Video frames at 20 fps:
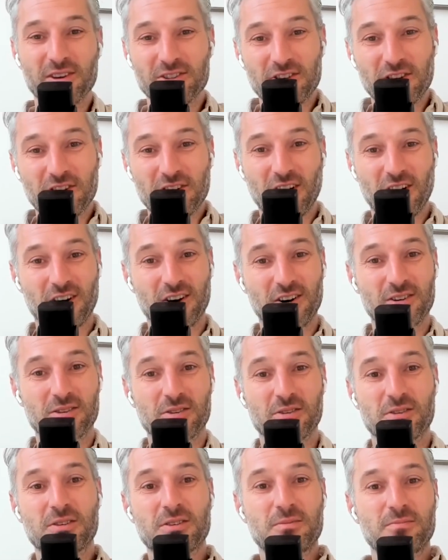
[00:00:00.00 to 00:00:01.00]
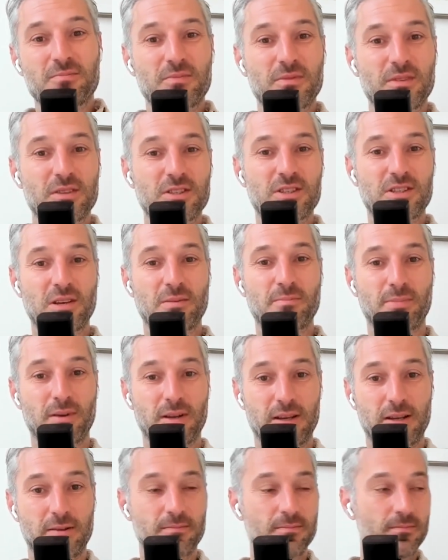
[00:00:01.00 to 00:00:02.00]
you can't
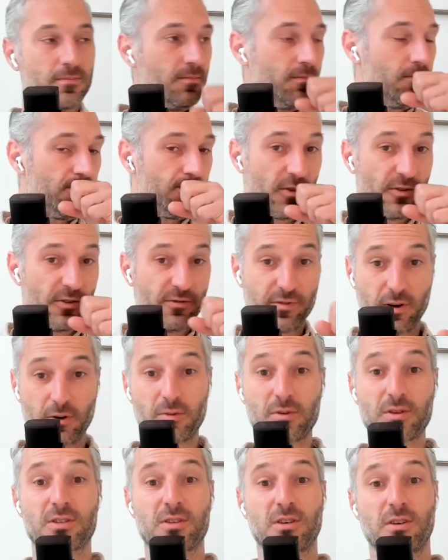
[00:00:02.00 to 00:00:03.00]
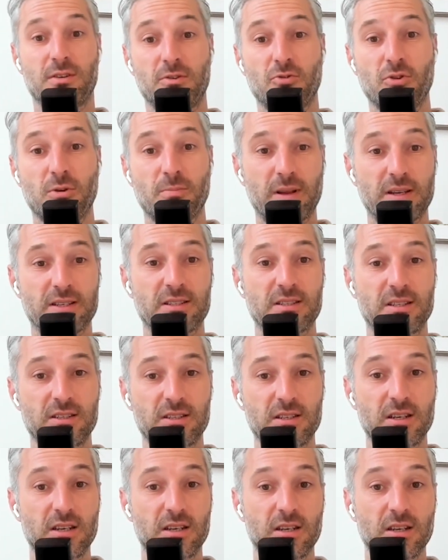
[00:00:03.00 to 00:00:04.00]
simply focus on
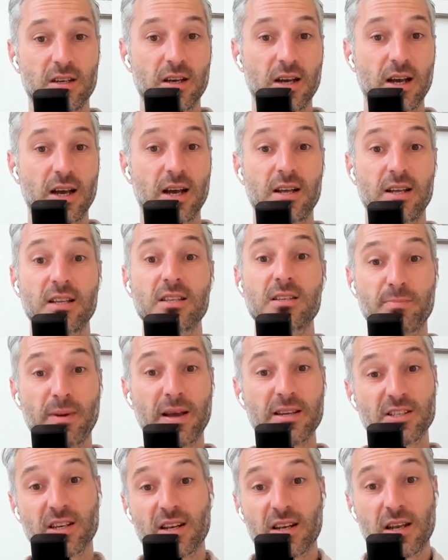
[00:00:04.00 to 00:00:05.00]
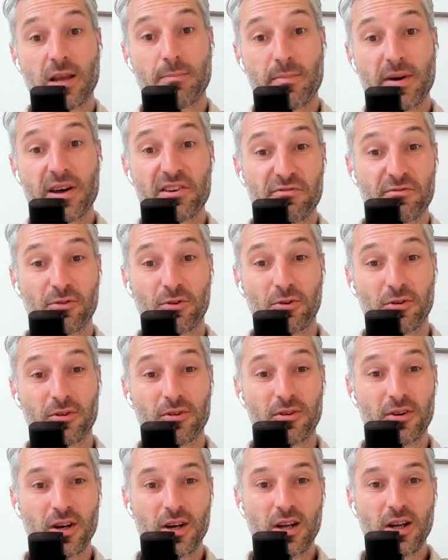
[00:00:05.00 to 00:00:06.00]
neuroplasticity. It's basically a
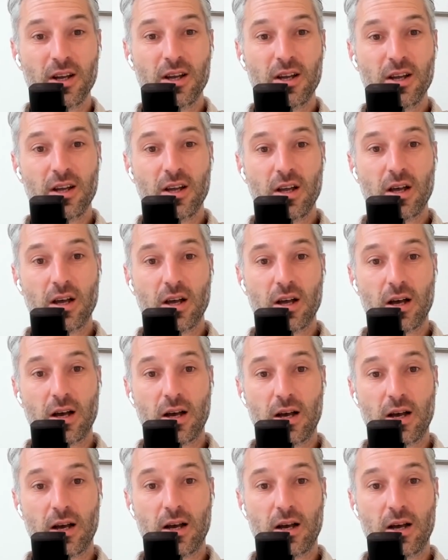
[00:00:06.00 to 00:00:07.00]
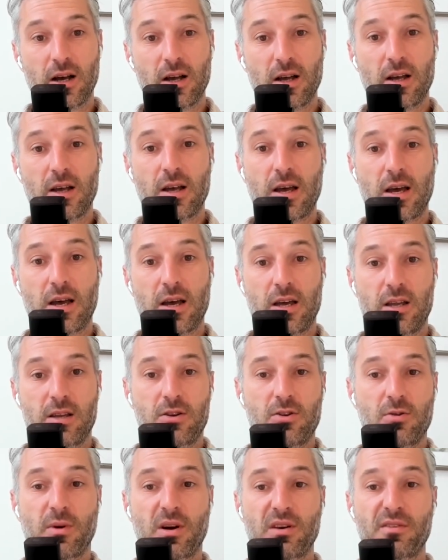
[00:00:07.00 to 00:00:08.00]
metaphor. And
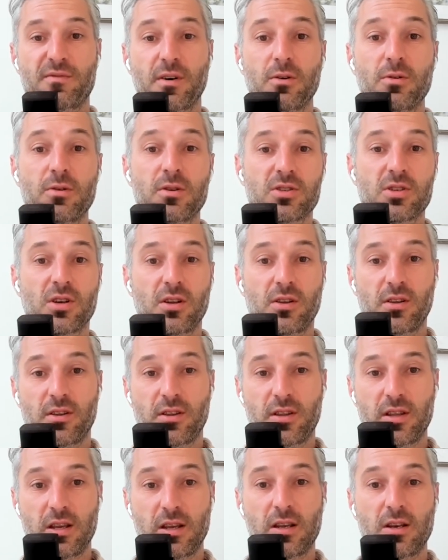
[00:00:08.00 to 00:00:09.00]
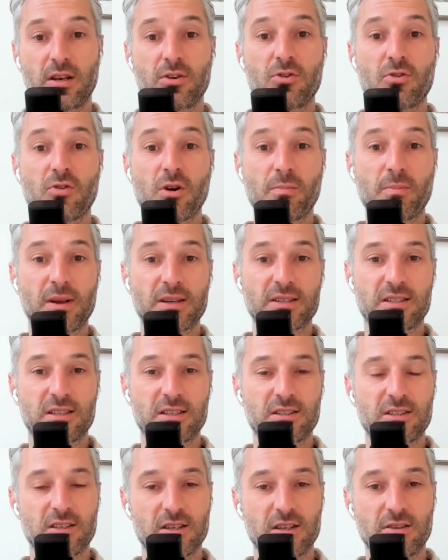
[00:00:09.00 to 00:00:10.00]
you might focus on the
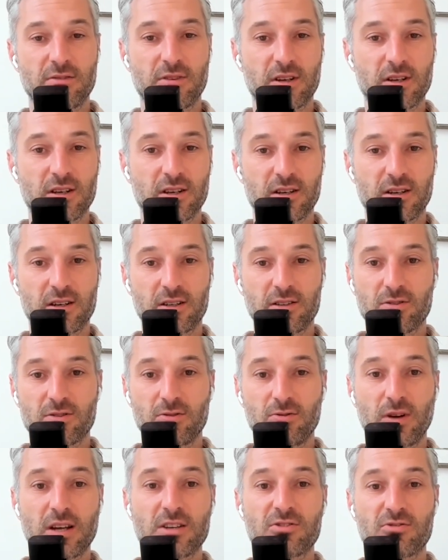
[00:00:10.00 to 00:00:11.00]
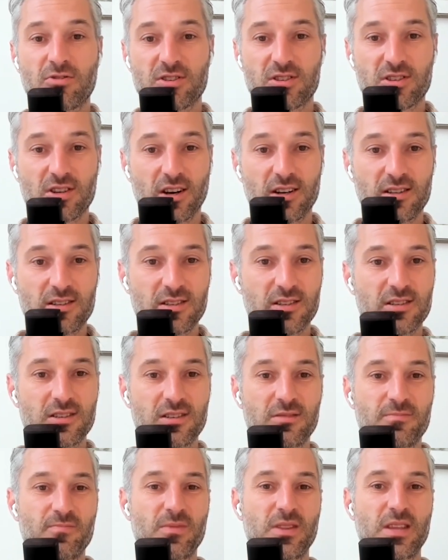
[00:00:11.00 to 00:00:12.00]
neuroplasticity regarding to
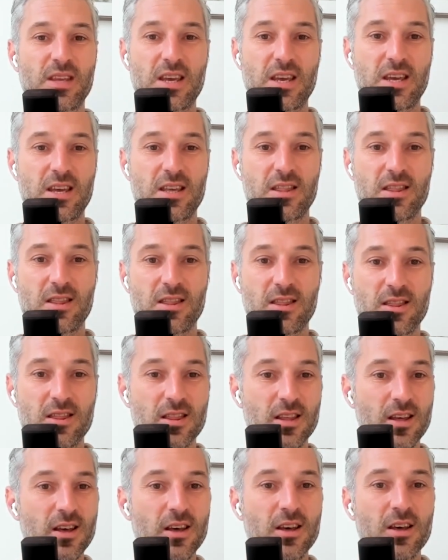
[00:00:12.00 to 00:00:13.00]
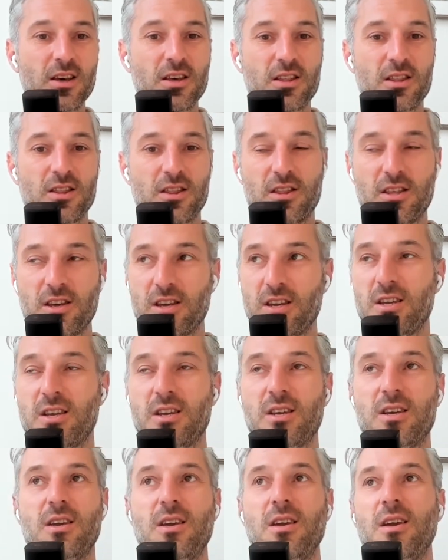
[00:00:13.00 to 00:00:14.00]
astrocytes in
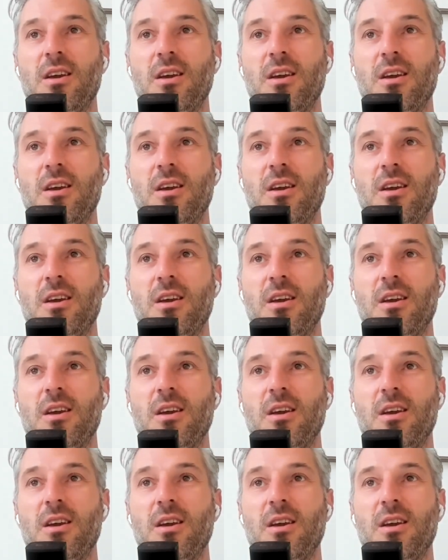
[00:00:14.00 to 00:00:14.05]
the